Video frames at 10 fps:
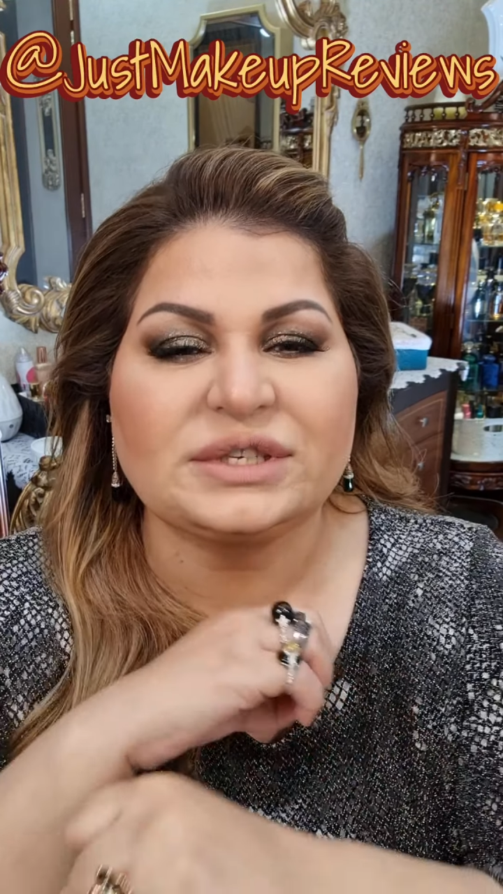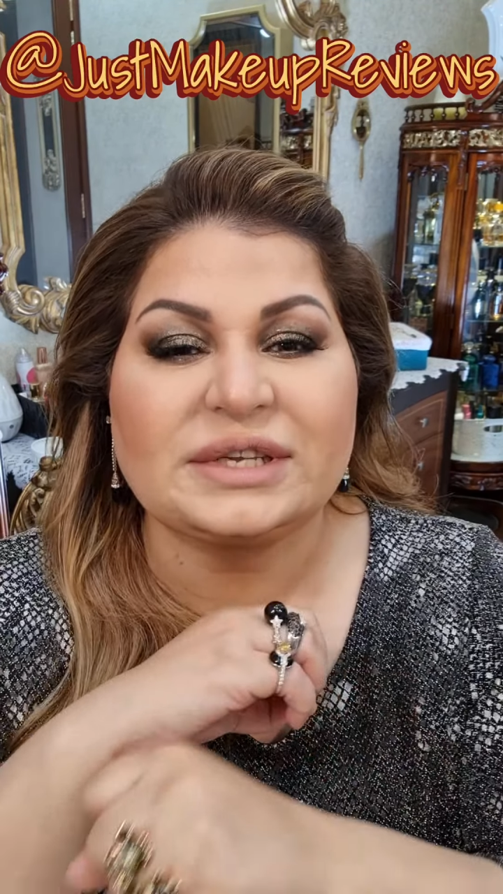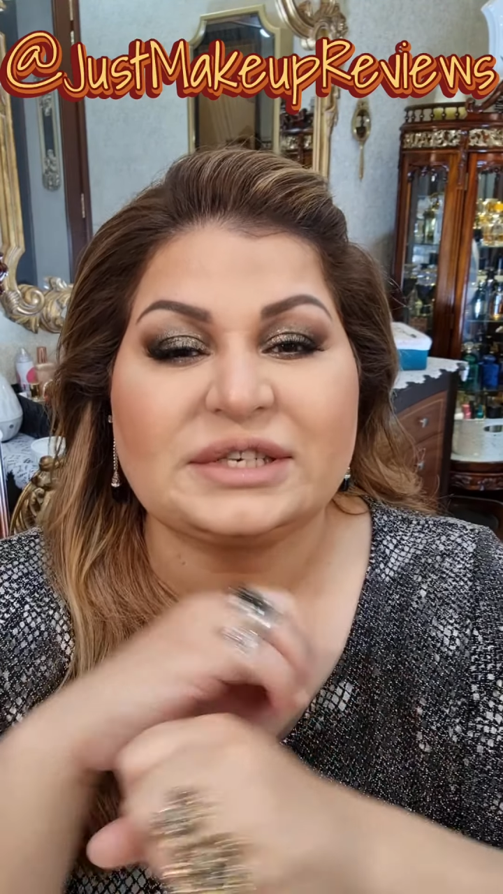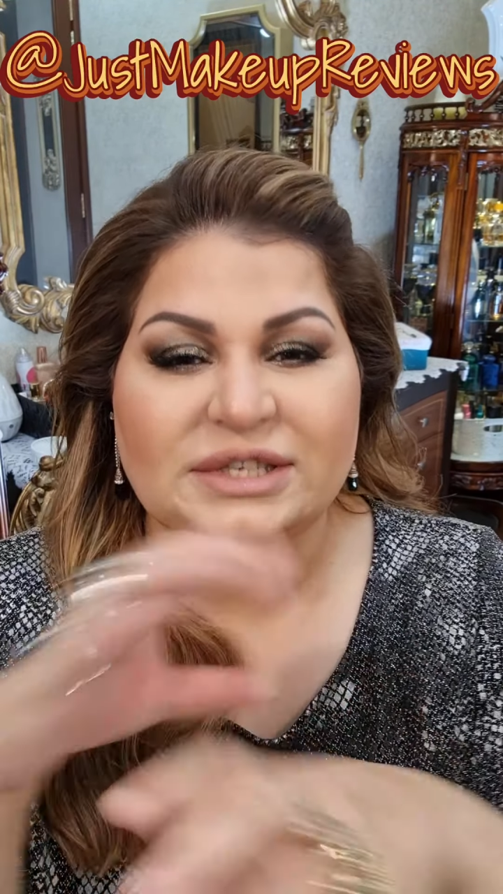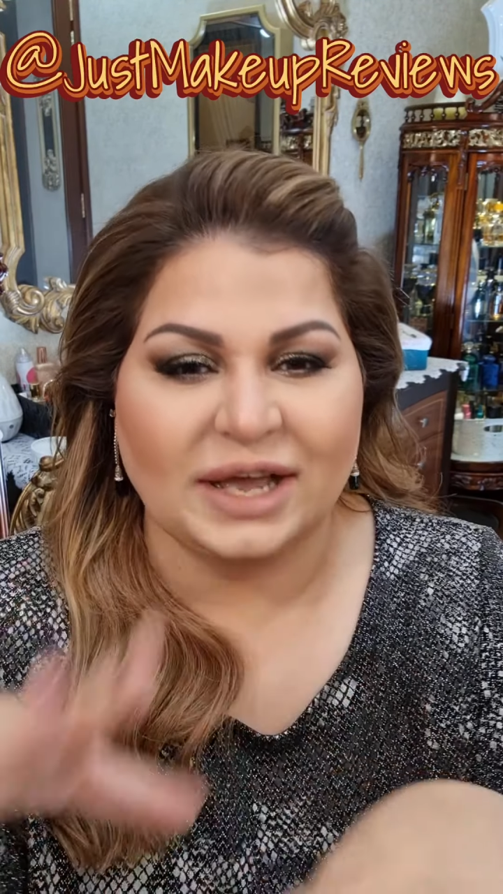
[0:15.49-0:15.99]

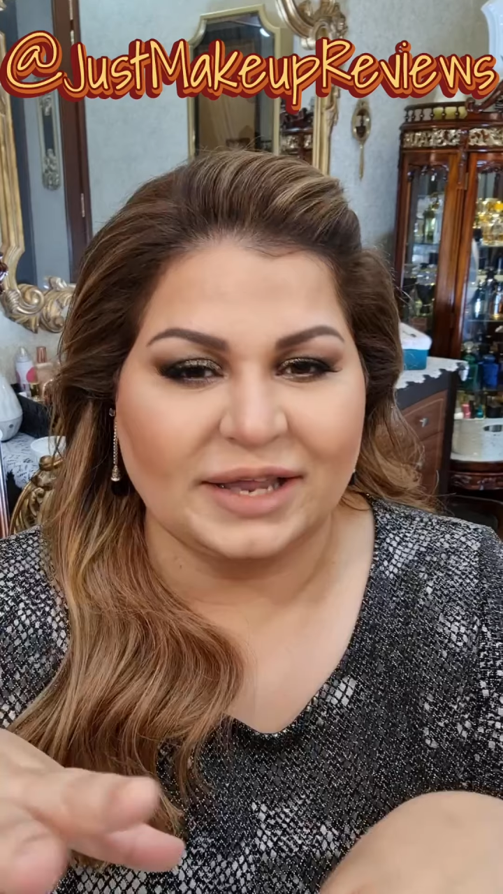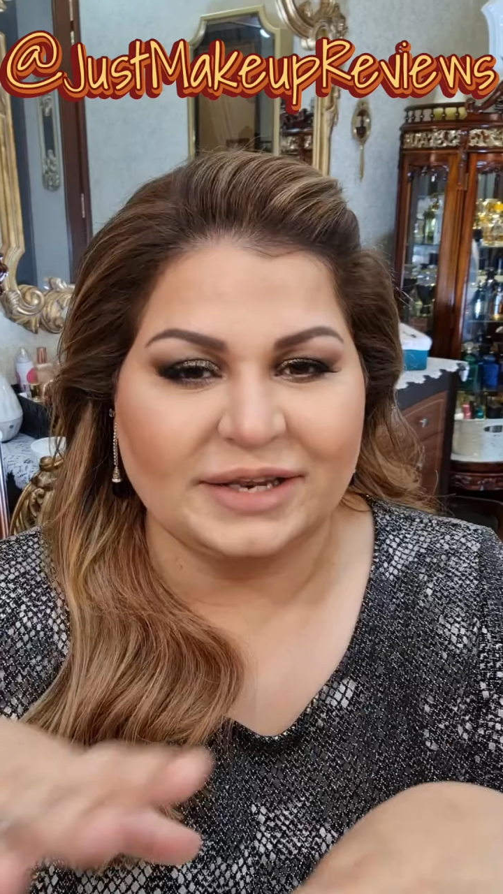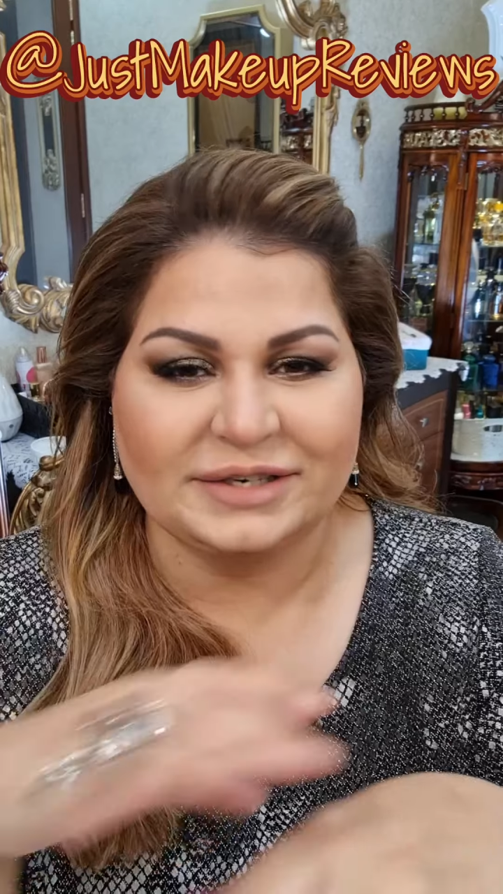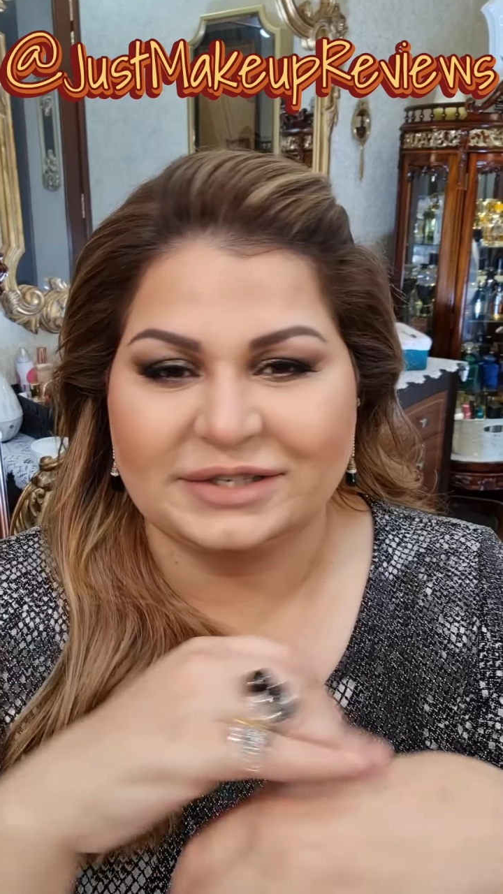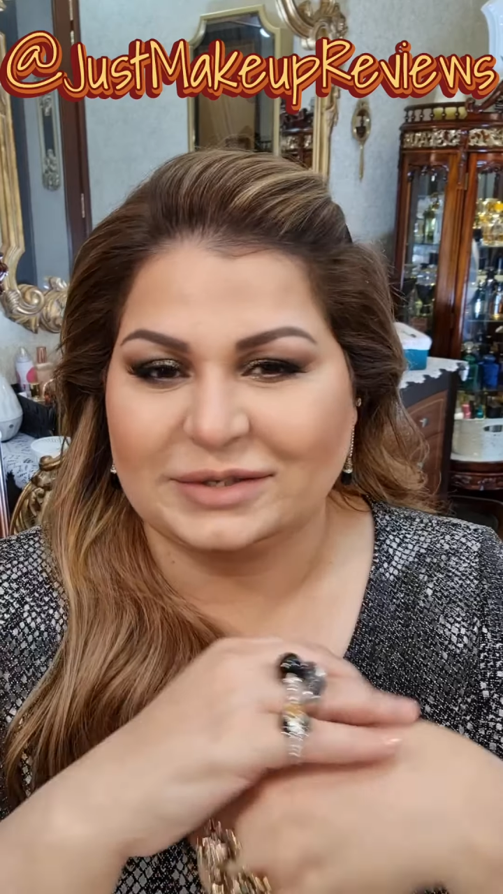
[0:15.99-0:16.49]
entirely
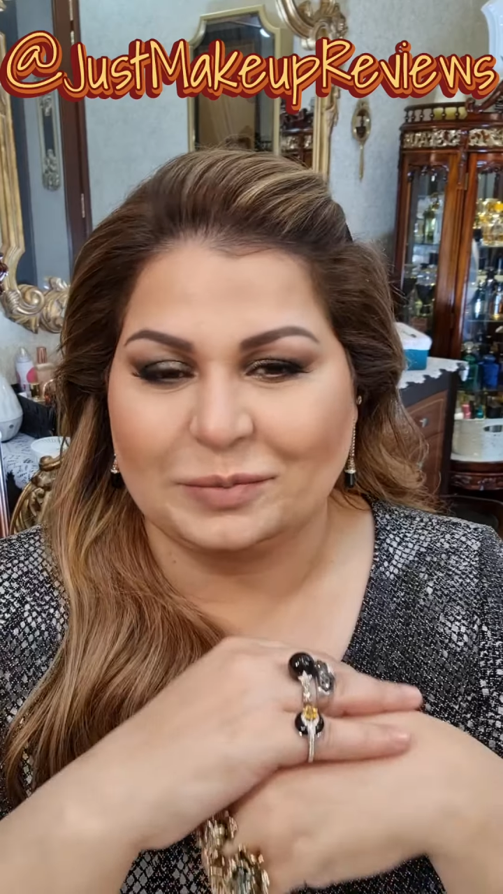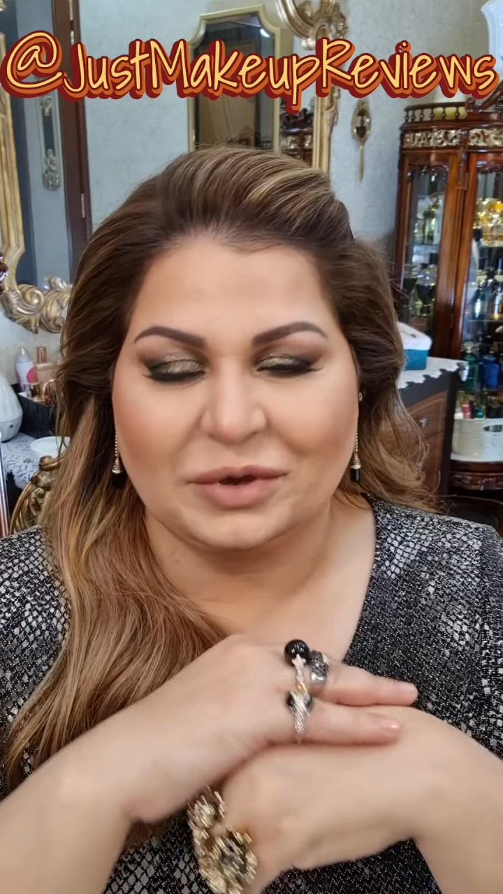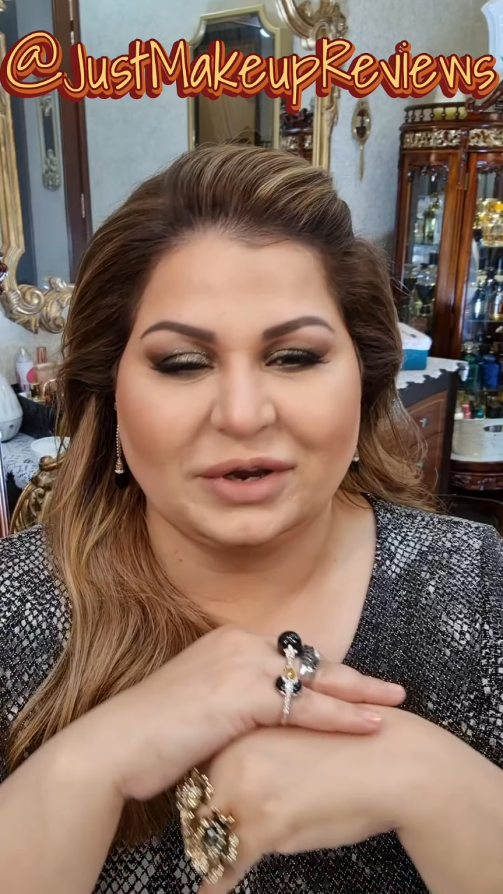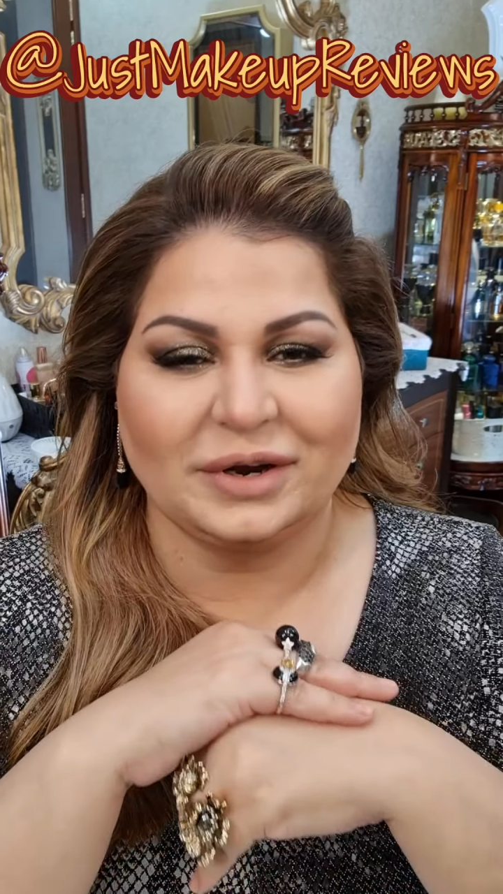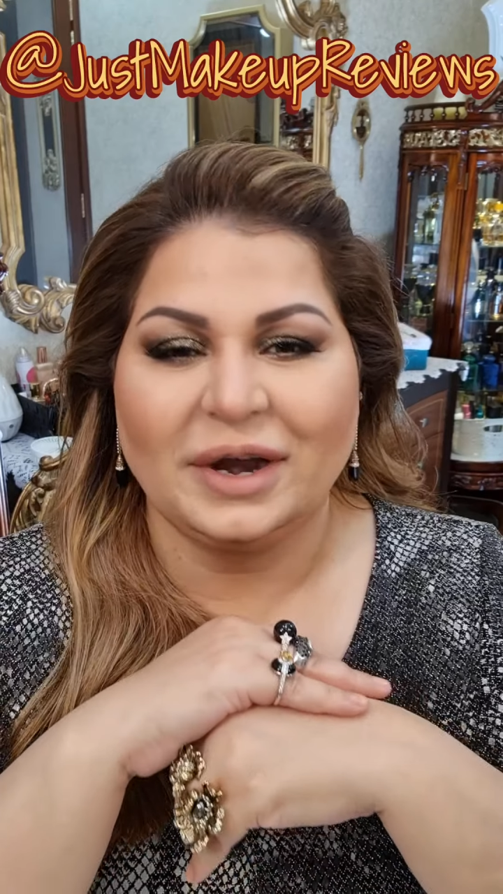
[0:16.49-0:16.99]

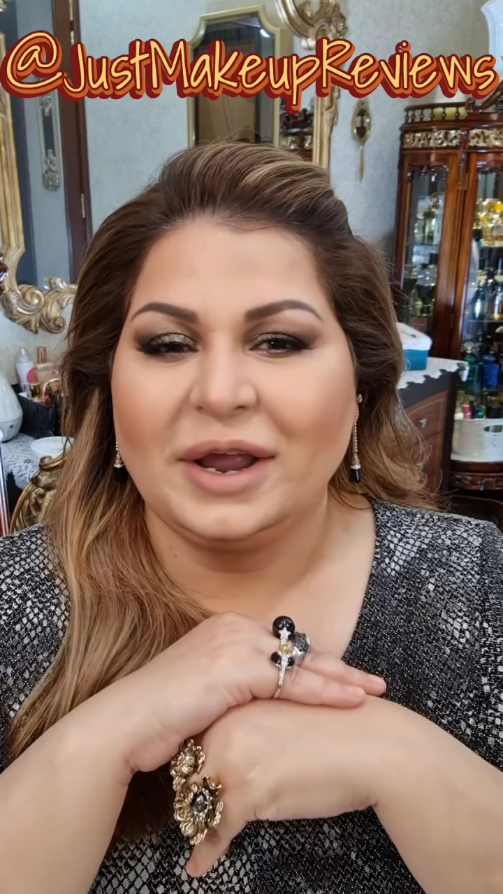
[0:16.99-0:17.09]
disappear.